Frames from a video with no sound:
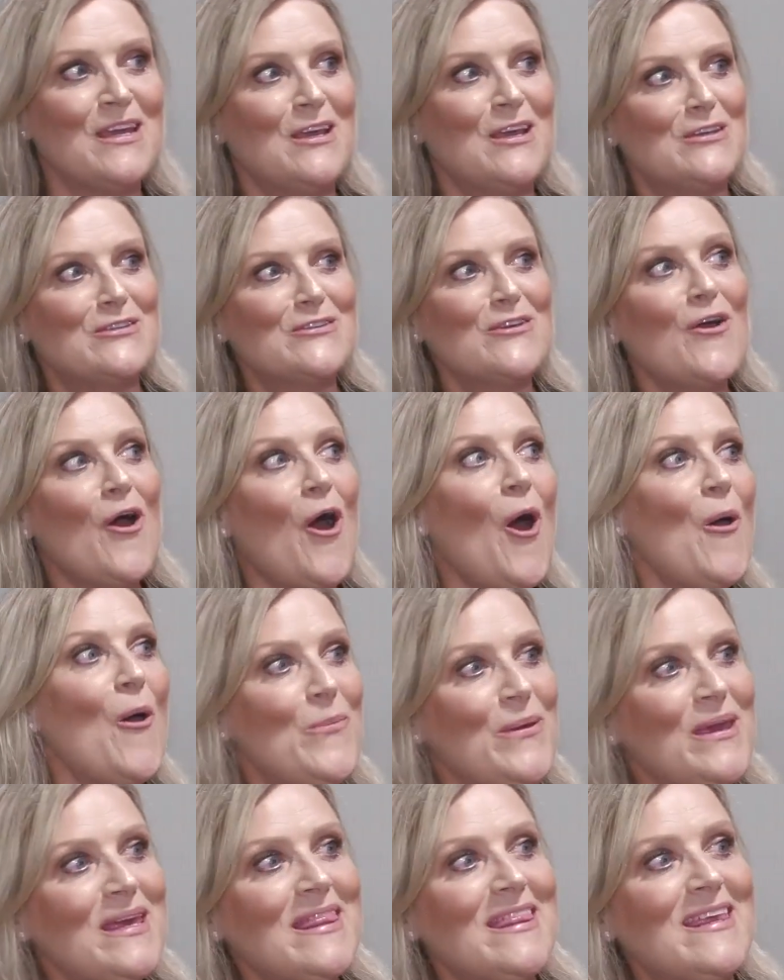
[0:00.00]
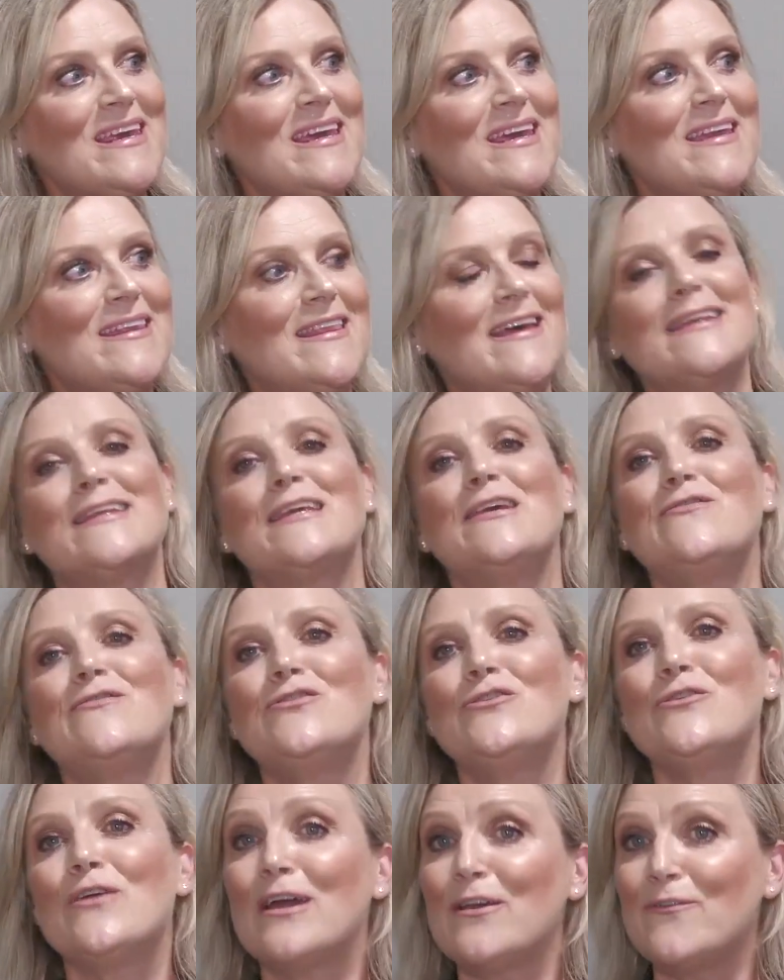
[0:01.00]
So hoping there that gives
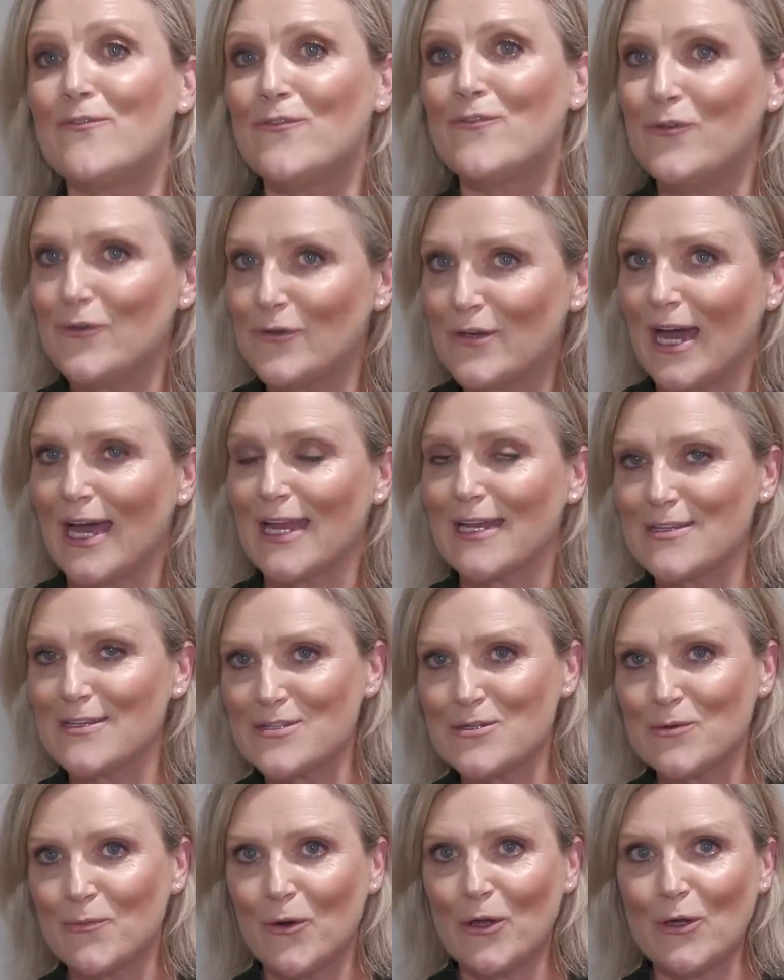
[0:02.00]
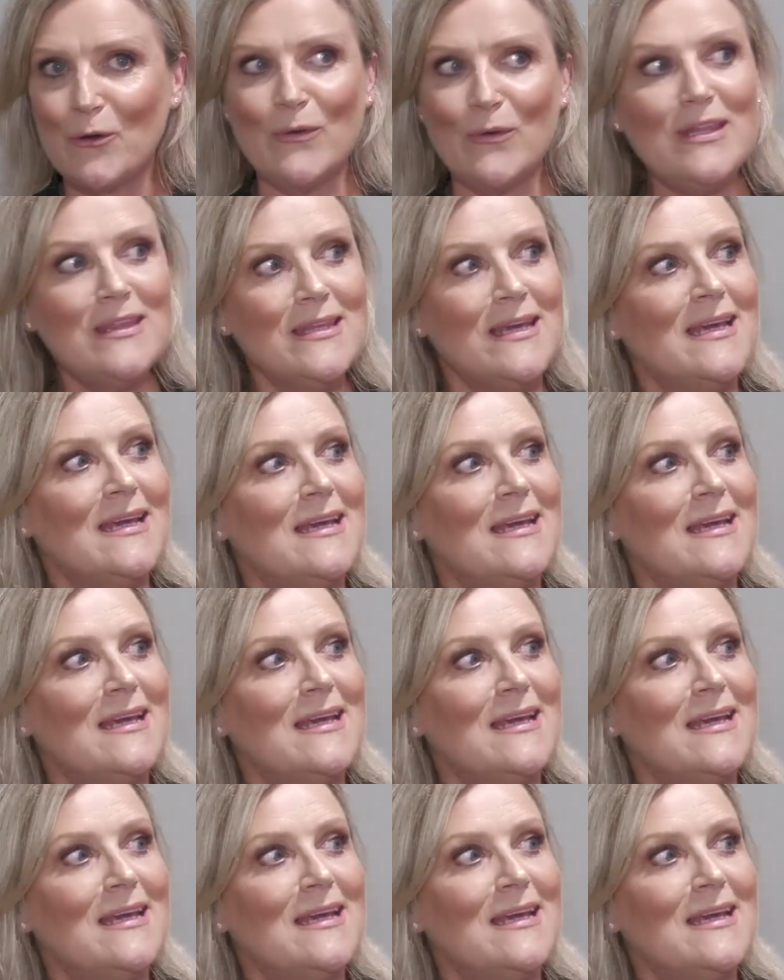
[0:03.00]
you a few colours to work with.